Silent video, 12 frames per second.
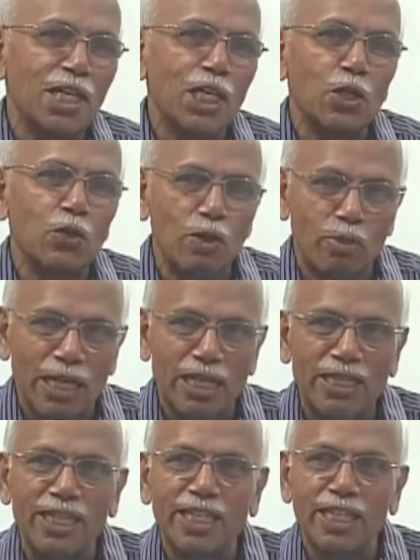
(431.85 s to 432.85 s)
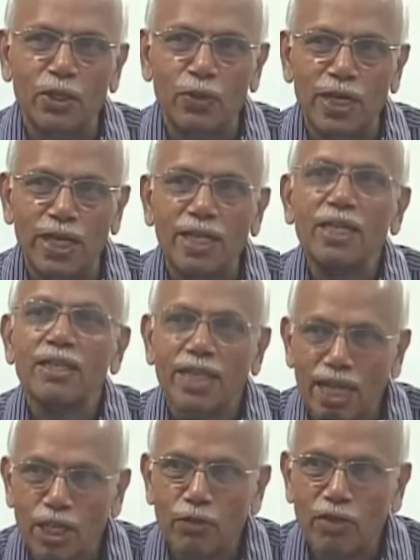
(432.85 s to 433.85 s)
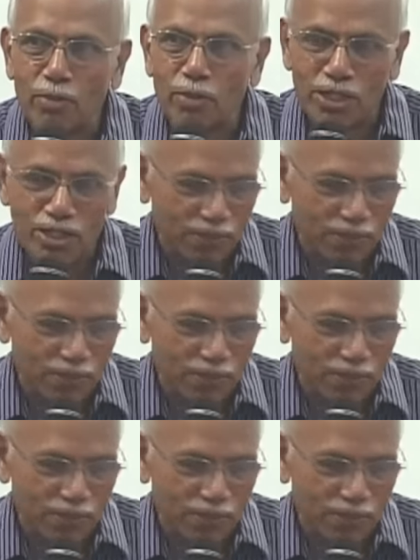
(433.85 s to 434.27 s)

You will be healthy till you die. Thank you very much.